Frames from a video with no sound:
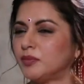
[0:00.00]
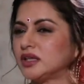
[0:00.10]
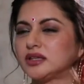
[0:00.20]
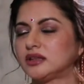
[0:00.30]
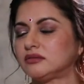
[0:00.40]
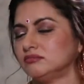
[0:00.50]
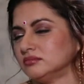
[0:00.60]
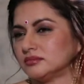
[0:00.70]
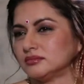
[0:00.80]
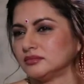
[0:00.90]
But
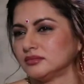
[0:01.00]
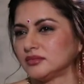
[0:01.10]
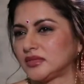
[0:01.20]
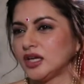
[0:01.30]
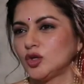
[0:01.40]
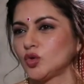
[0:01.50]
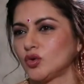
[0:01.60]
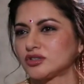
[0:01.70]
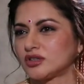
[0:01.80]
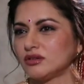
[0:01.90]
they
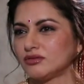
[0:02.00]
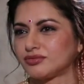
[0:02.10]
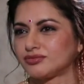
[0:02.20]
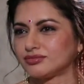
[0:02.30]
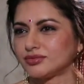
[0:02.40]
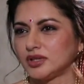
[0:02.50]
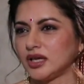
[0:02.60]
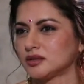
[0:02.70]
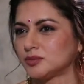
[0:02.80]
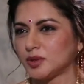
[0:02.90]
don't give the
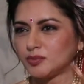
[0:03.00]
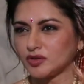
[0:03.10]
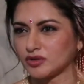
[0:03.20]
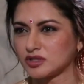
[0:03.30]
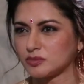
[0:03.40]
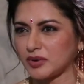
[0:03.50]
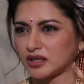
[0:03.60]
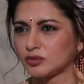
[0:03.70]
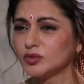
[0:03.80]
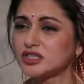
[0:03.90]
other people
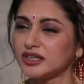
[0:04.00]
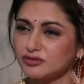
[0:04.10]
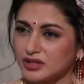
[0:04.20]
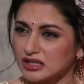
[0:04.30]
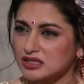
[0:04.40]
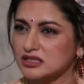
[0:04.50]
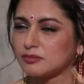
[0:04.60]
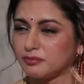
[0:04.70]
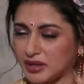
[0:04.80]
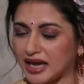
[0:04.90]
respect, which I feel is
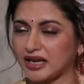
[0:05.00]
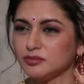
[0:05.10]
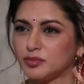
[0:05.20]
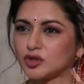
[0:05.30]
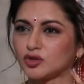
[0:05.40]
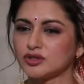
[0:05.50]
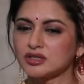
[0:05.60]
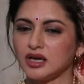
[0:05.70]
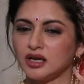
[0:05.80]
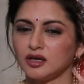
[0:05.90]
bad because
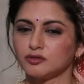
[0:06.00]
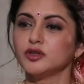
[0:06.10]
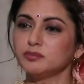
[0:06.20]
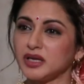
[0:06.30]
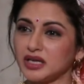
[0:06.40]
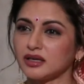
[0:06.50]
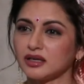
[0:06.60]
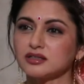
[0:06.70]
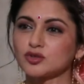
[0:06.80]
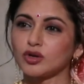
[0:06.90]

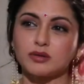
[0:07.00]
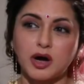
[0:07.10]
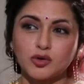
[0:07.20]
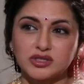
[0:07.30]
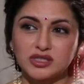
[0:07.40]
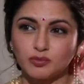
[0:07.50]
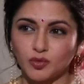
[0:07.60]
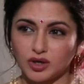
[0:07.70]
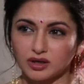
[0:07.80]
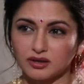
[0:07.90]
filmmaking is all about
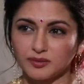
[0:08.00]
teamwork.